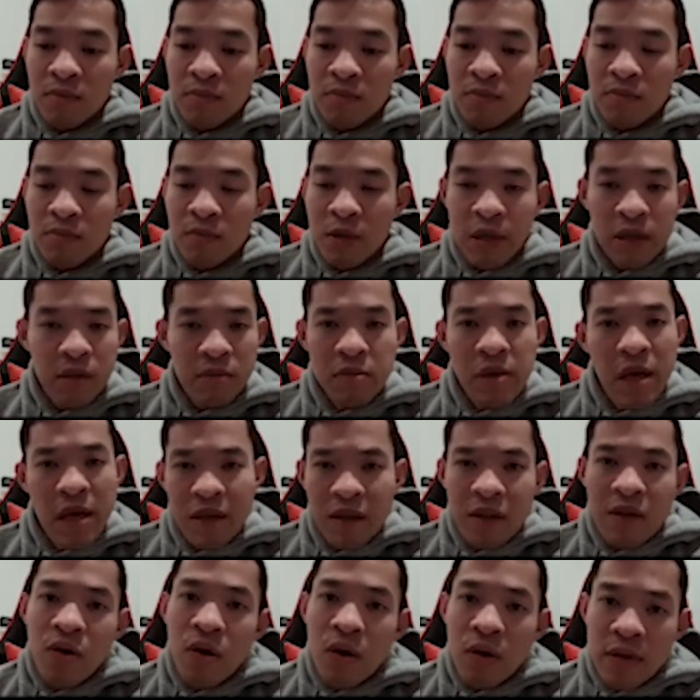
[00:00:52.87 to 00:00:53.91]

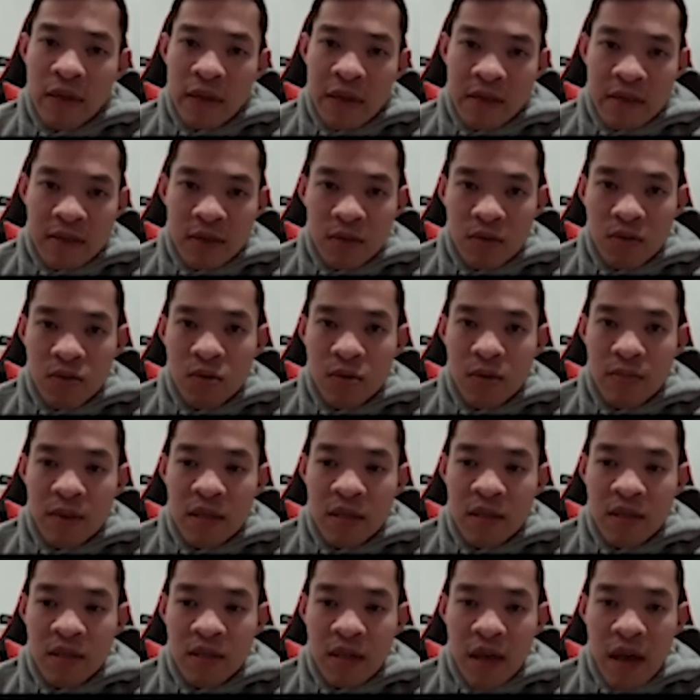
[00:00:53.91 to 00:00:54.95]
all the ESL tournaments